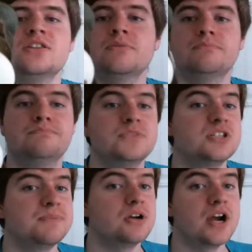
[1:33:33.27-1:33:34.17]
either
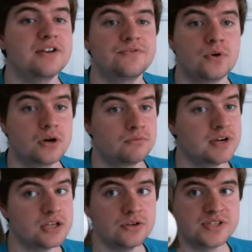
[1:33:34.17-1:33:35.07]
just be great for
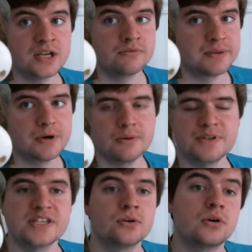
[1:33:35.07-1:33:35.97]
reusing and
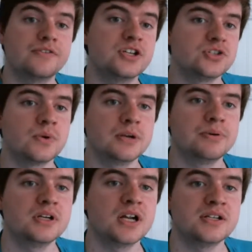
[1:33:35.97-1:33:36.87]
repurposing, or if you just want to
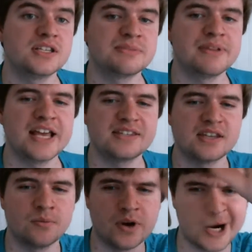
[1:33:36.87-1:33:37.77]
put it on display
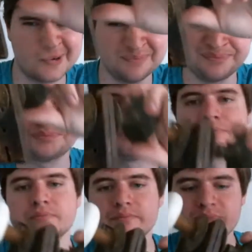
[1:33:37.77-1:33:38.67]
somewhere.
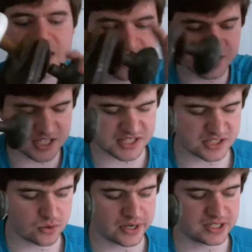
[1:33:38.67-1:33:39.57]
So this is
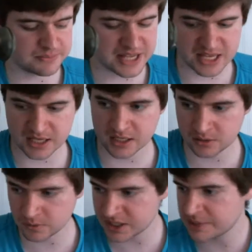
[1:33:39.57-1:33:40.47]
going to be,
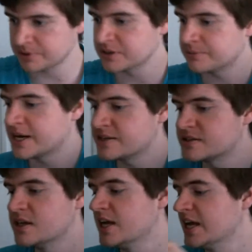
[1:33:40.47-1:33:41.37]
where did I put the
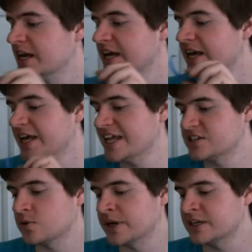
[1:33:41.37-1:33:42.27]
price?
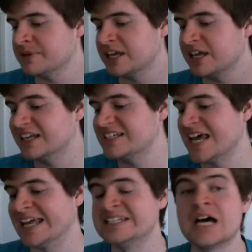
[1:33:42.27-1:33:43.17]
It's going to be
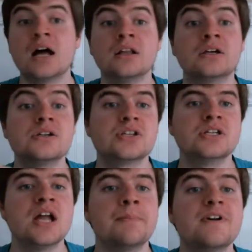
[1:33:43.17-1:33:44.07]
$10,
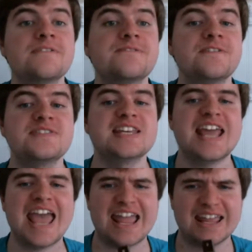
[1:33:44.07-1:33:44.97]
number
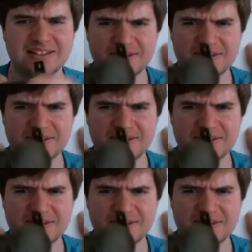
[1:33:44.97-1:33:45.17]
58.